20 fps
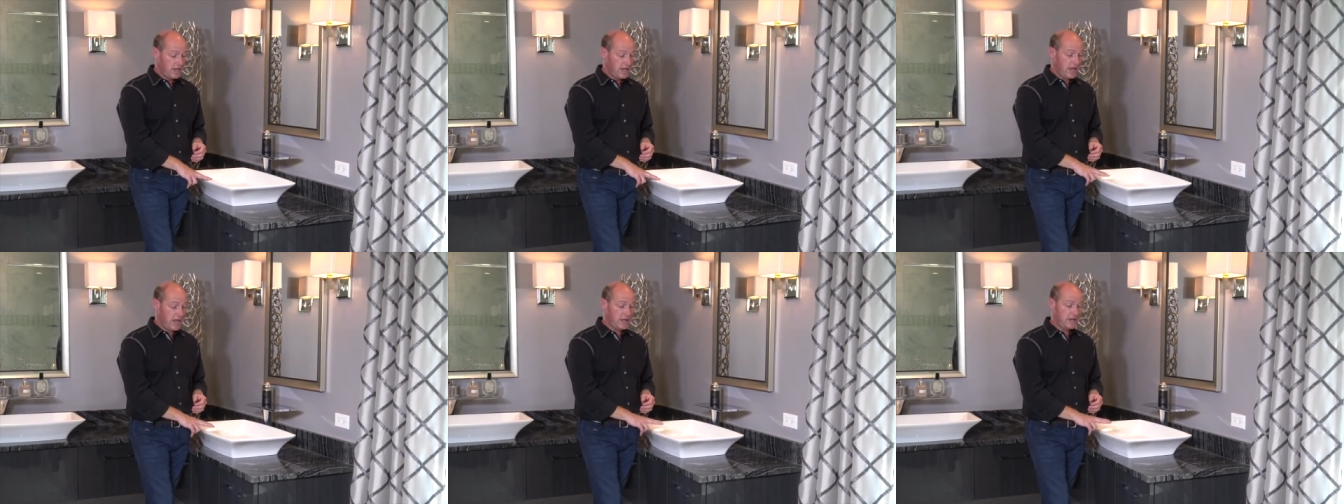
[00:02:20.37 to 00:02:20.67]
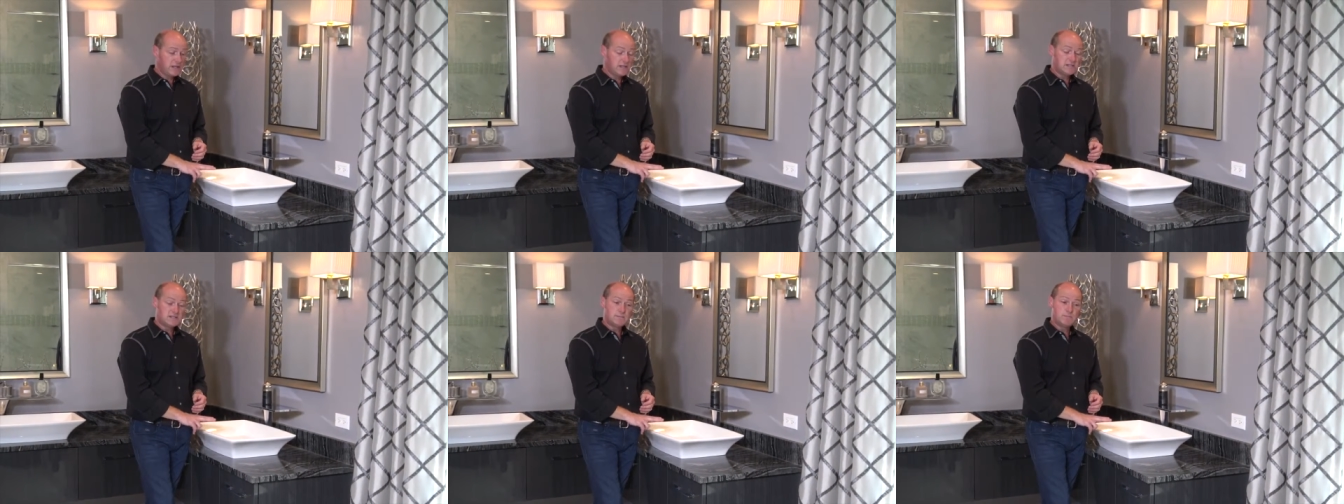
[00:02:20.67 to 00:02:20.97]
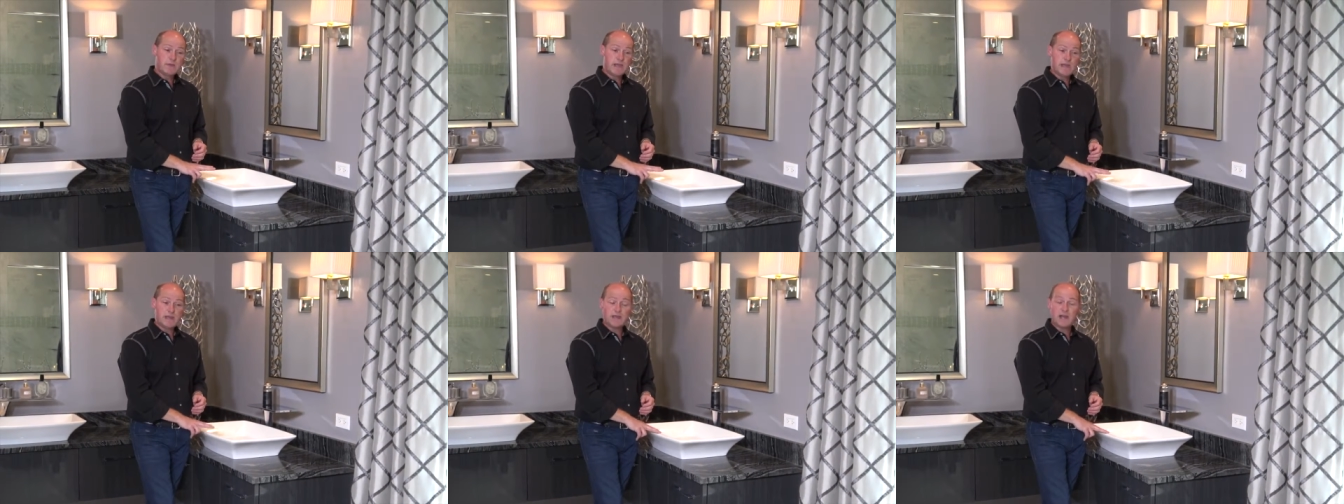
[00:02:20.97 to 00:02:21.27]
and it's
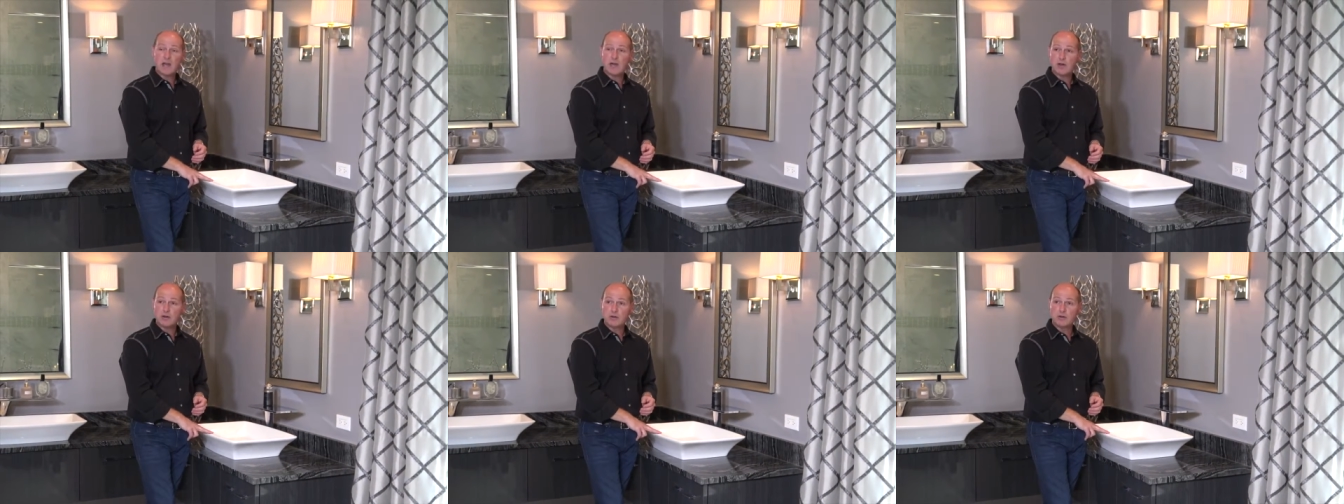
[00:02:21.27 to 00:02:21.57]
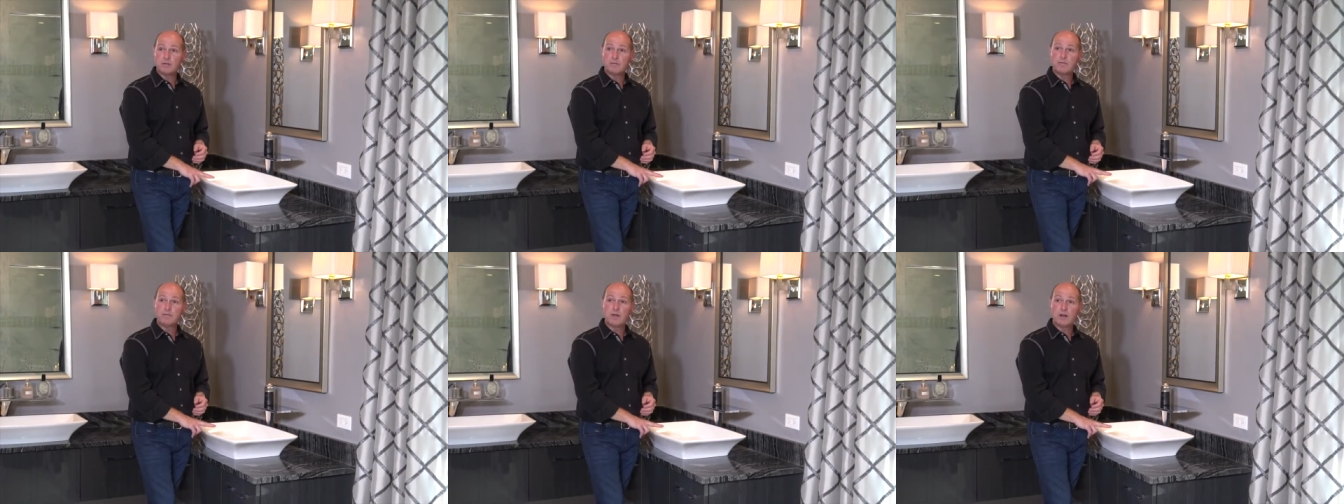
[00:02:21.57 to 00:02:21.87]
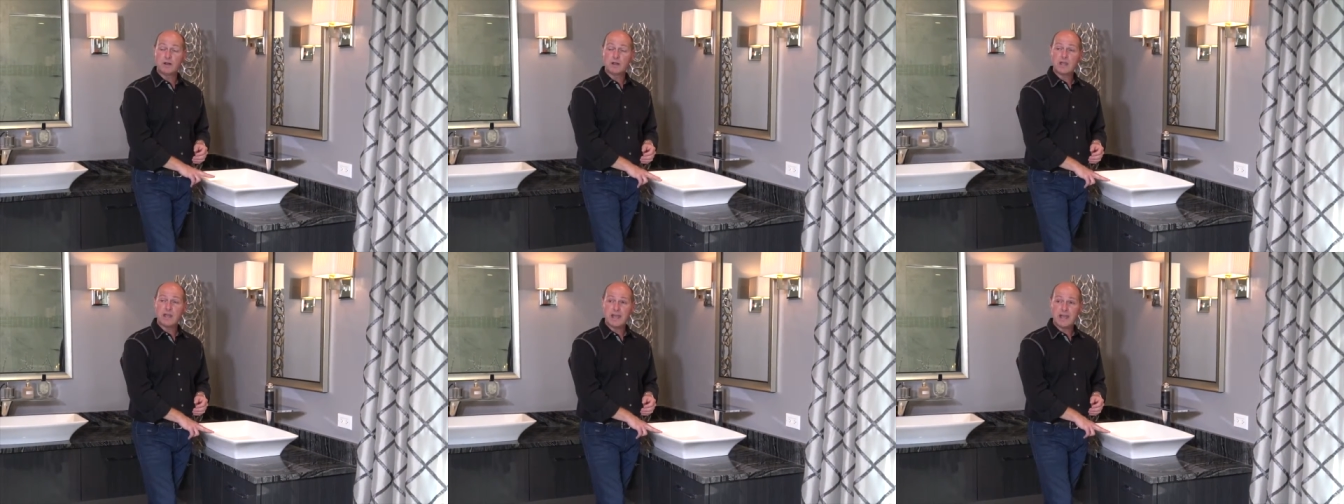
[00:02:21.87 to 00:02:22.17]
made out of
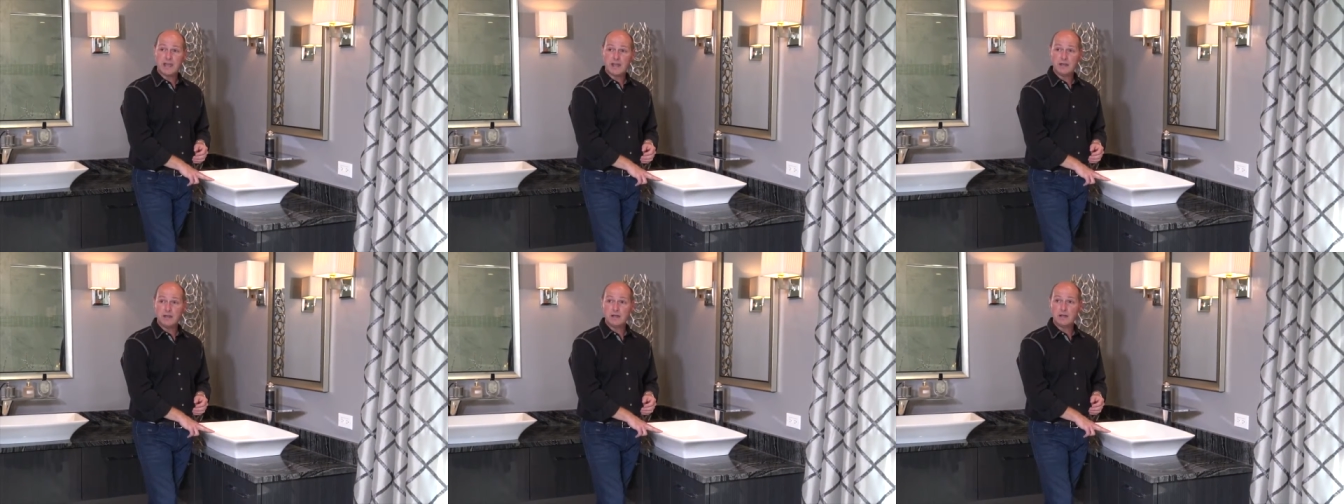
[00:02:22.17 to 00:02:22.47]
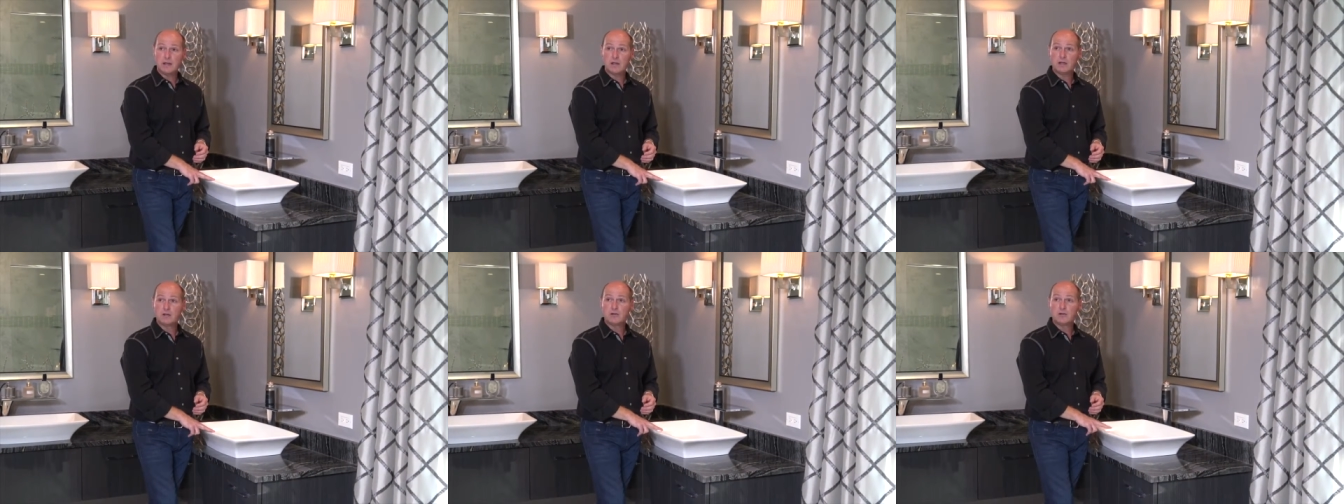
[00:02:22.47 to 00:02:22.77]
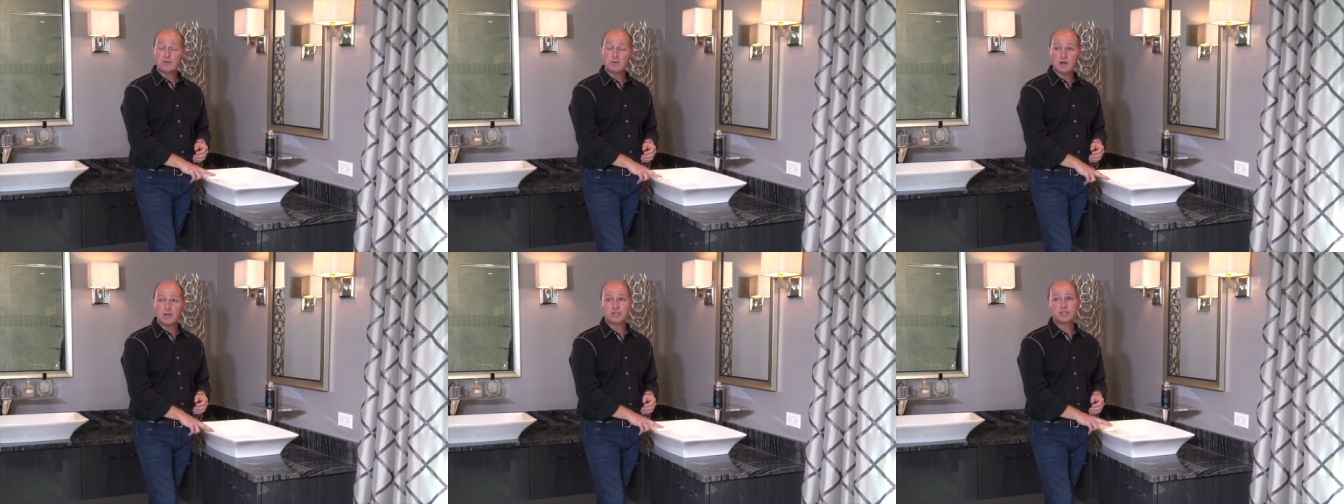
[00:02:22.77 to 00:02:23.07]
volcanic
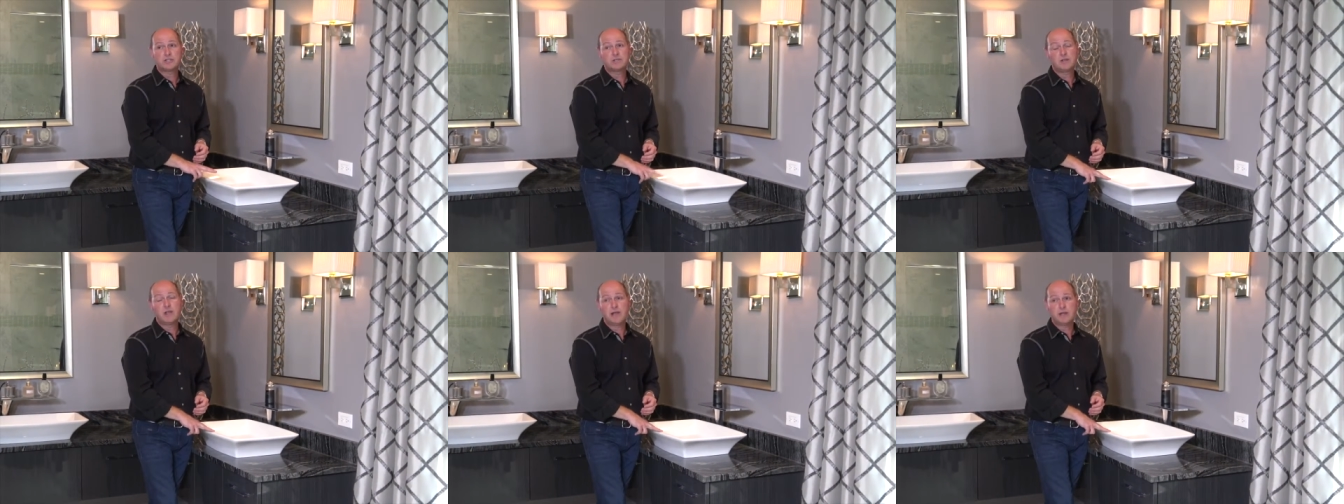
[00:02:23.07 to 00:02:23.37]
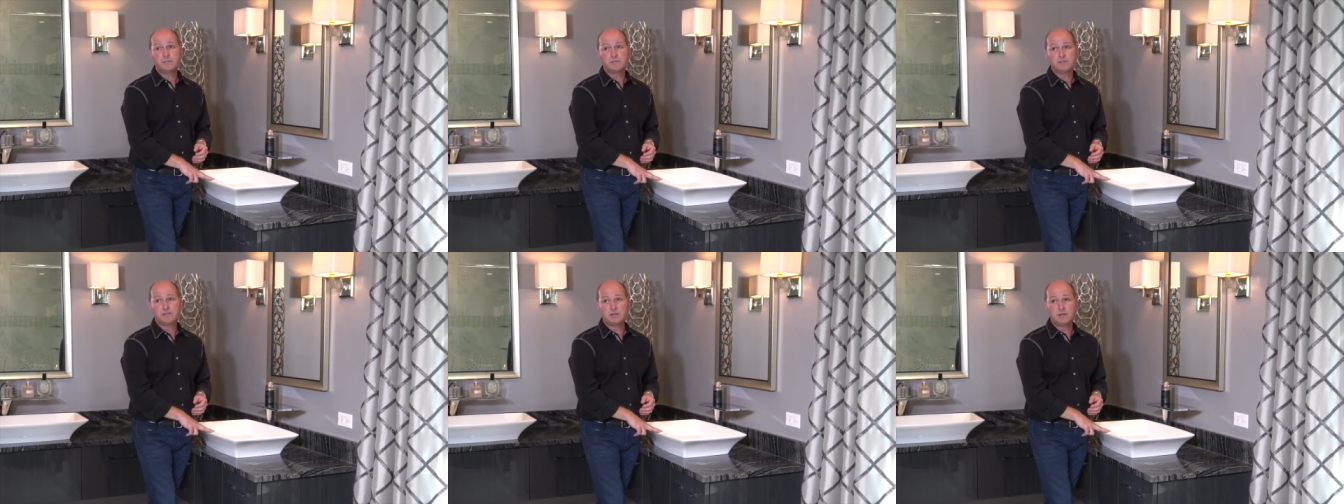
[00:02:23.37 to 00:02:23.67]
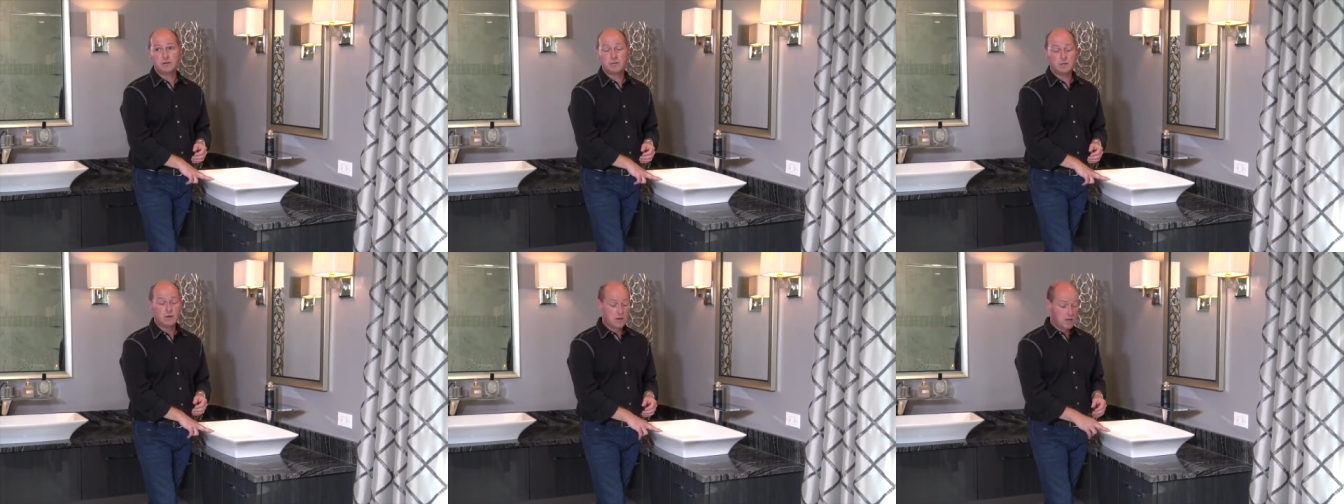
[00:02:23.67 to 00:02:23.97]
crushed
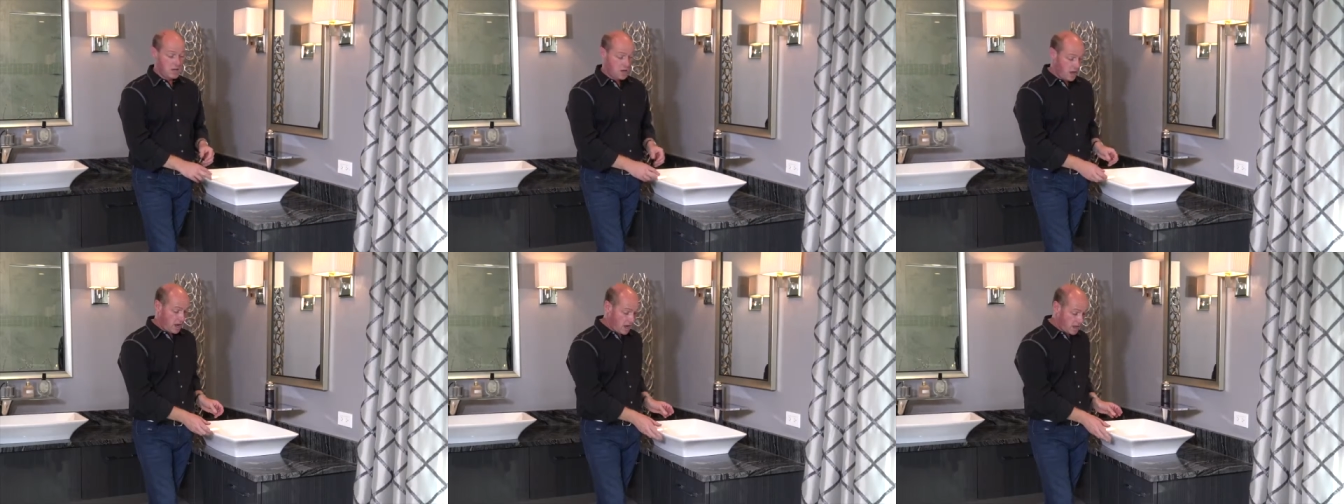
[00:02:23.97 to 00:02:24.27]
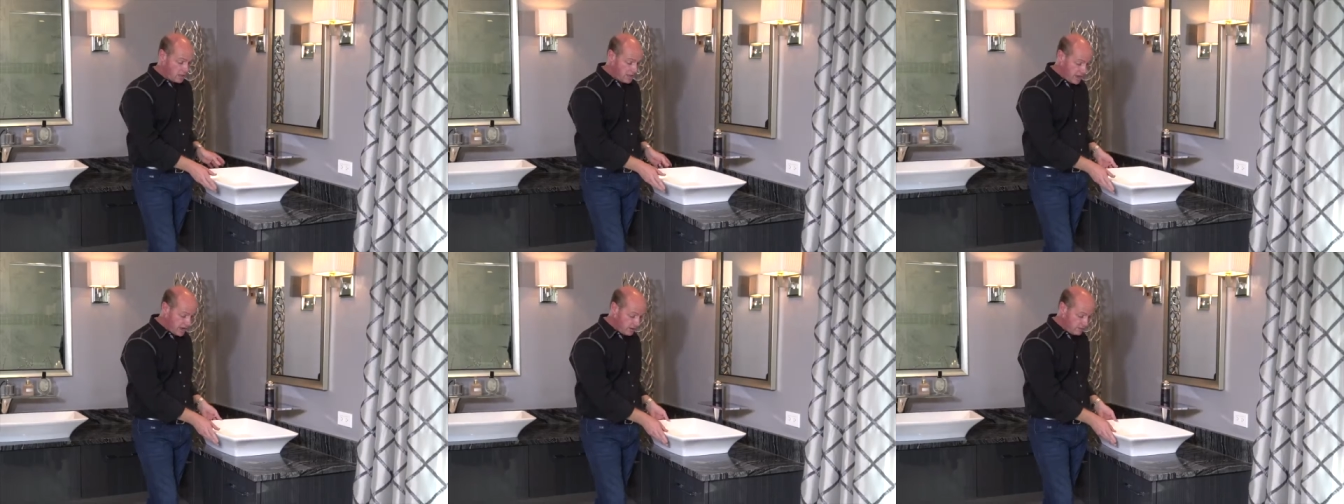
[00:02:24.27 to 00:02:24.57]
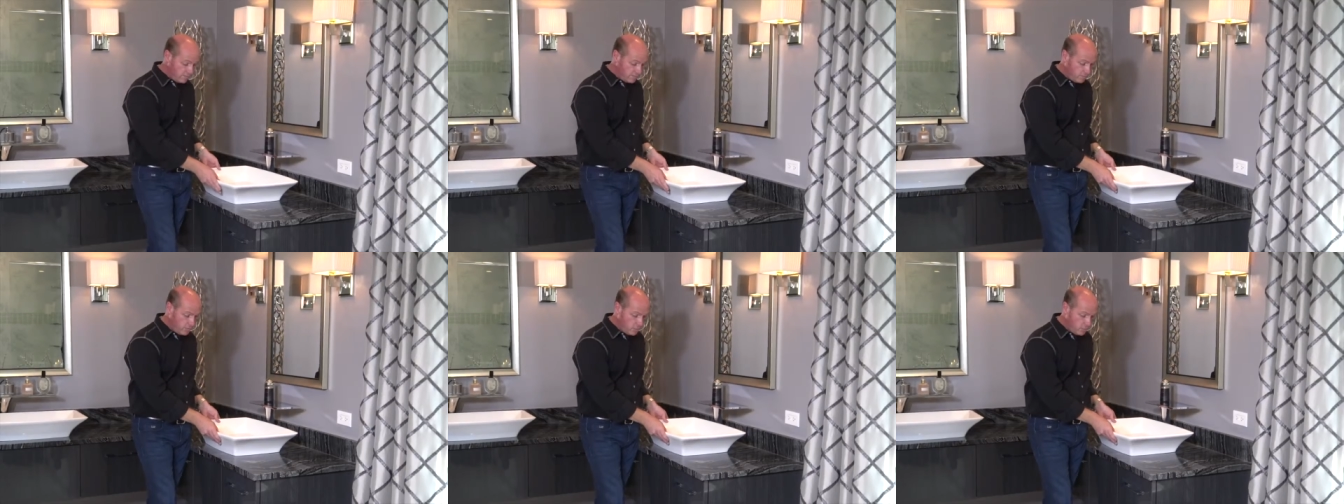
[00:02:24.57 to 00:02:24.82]
limestone and then